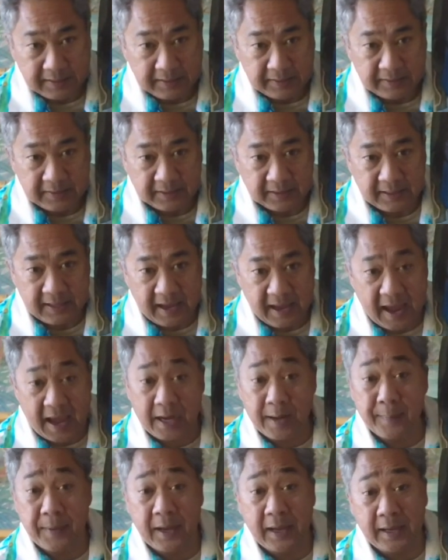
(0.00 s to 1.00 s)
the
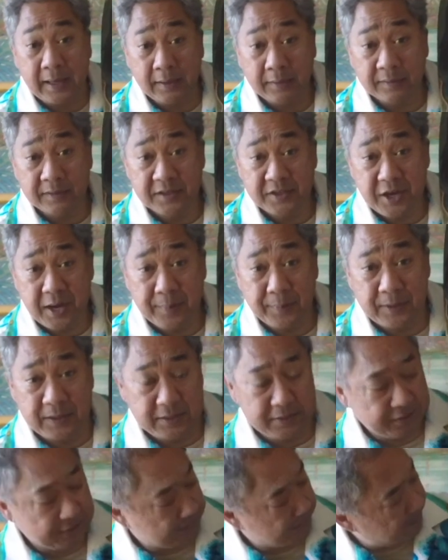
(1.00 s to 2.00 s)
anime, the
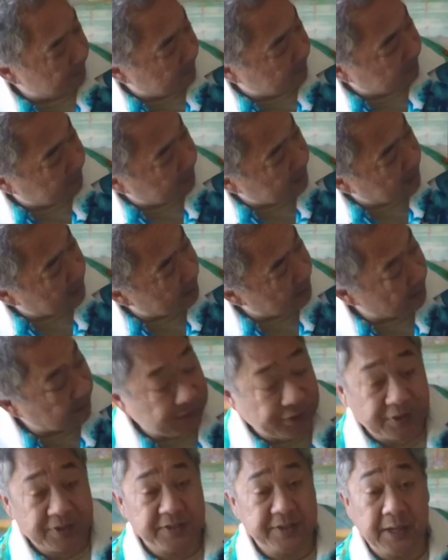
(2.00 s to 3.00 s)
Japanese
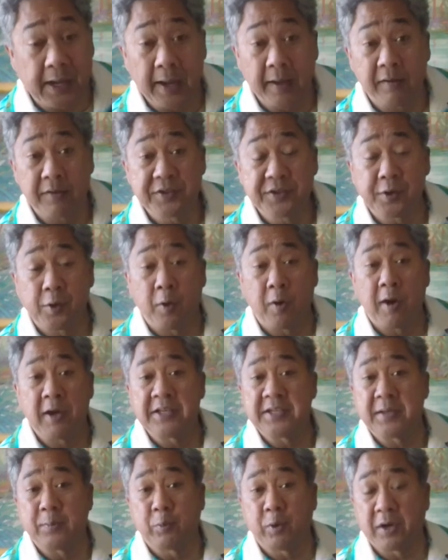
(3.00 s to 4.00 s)
animation style. So I
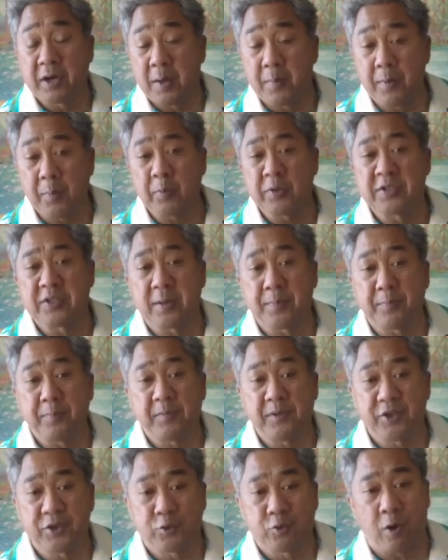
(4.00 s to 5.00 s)
said, well, come up with
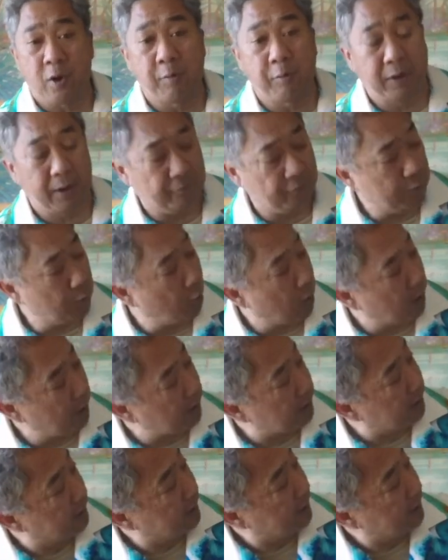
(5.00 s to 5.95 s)
something, just draw whatever you want.